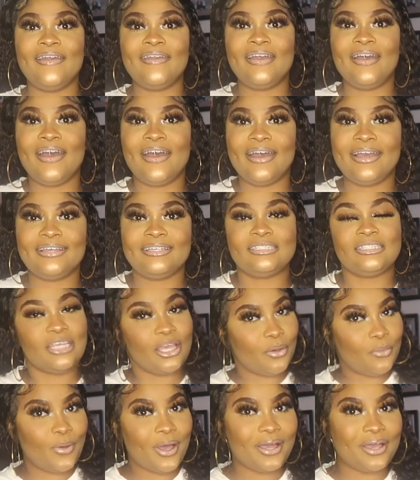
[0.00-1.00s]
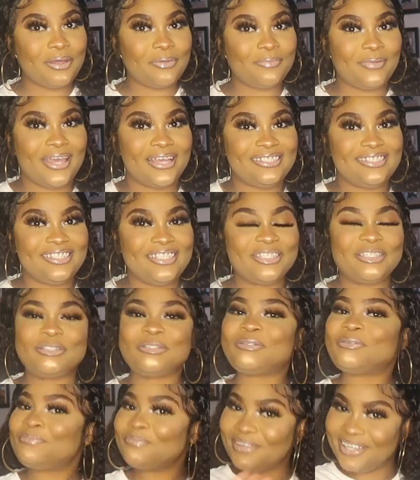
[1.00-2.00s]
Hi guys, and welcome back
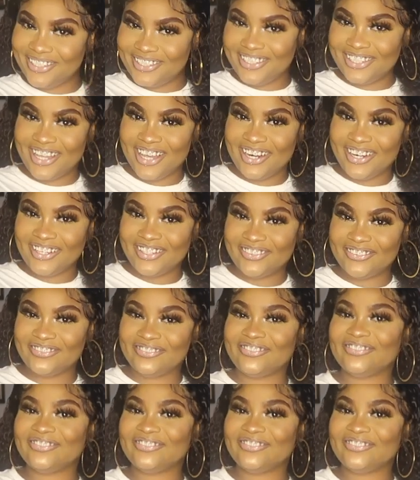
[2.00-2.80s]
to my channel.